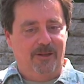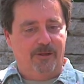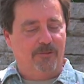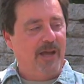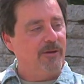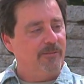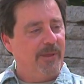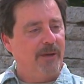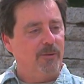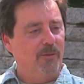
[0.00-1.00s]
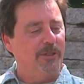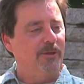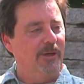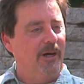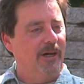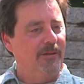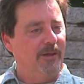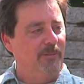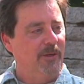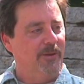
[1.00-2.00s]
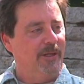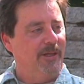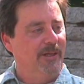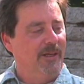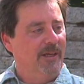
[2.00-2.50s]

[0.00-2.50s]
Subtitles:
around about what's going on in the community,